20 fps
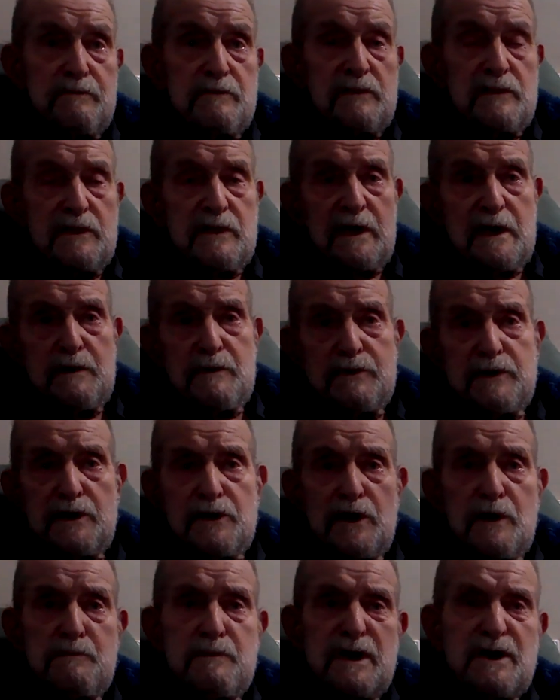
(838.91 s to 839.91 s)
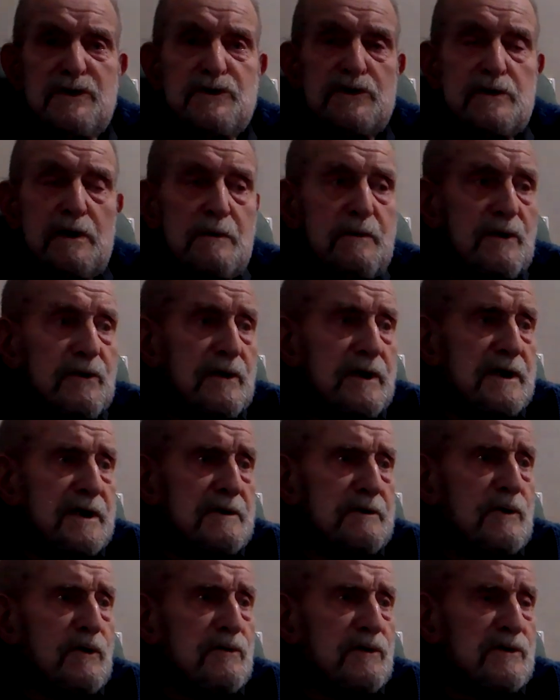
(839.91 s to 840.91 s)
They've done a big submarine
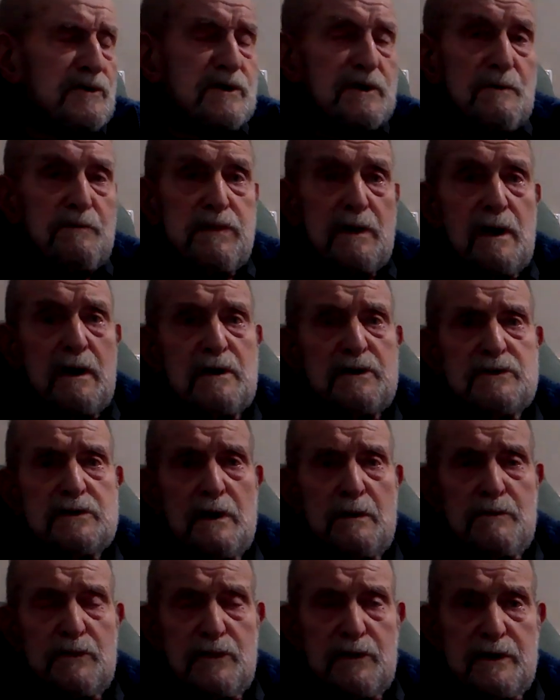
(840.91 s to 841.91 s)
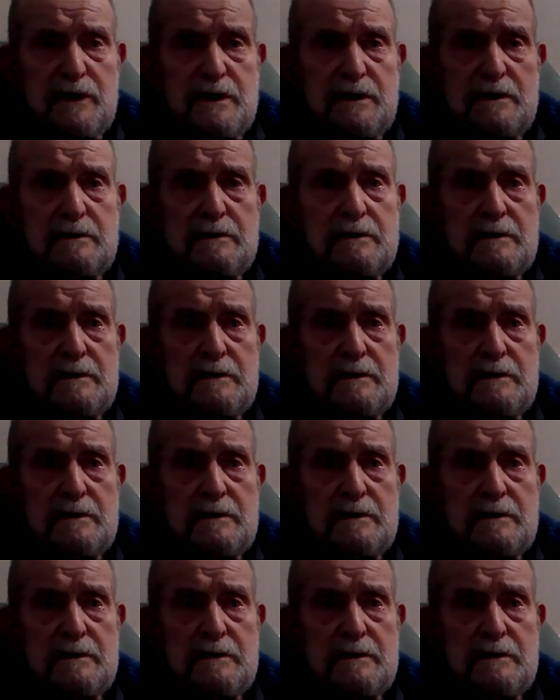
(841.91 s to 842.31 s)
called a supply submarine